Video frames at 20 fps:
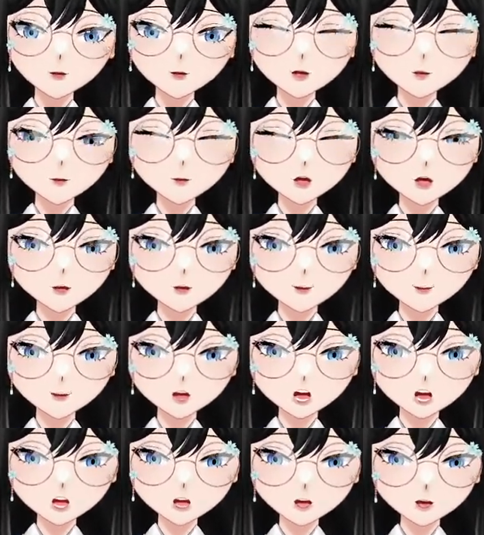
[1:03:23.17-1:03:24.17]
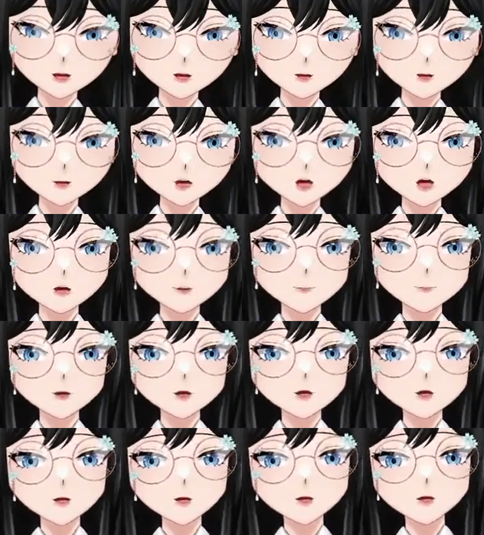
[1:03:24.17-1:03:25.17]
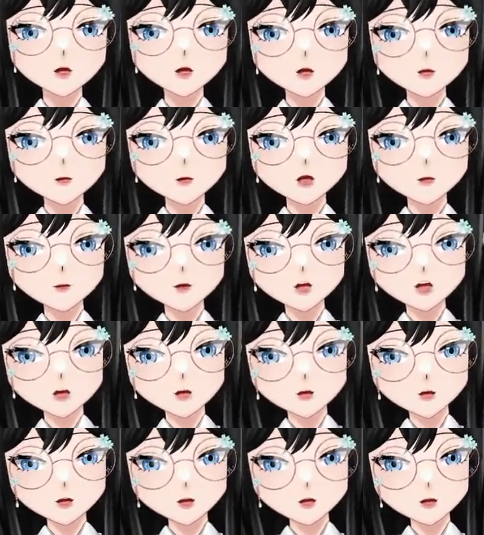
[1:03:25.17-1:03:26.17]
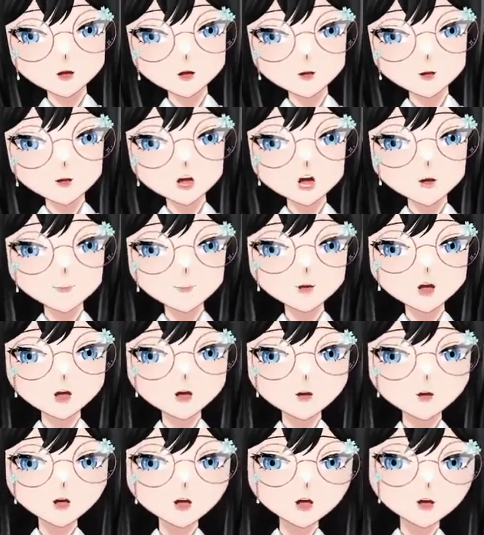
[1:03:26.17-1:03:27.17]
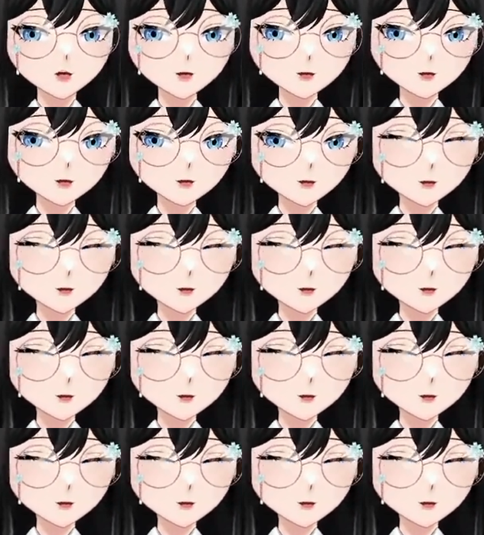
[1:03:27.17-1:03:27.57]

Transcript: profile and which genes are upregulated or downregulated,